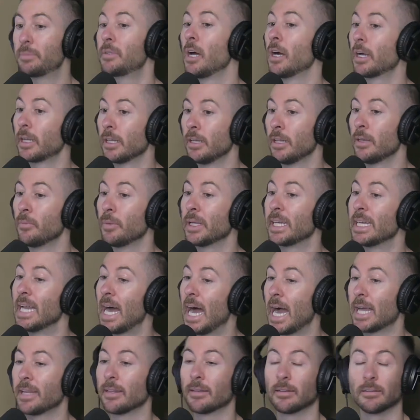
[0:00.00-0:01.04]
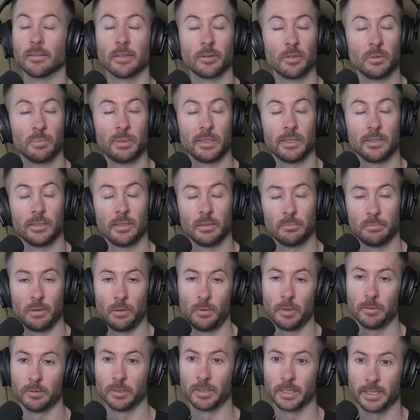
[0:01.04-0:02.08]
tuck it in, we can hide it a little bit, but
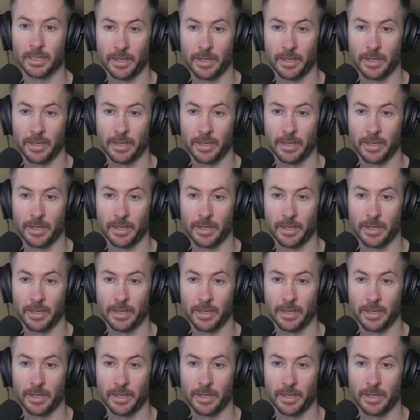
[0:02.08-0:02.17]
we really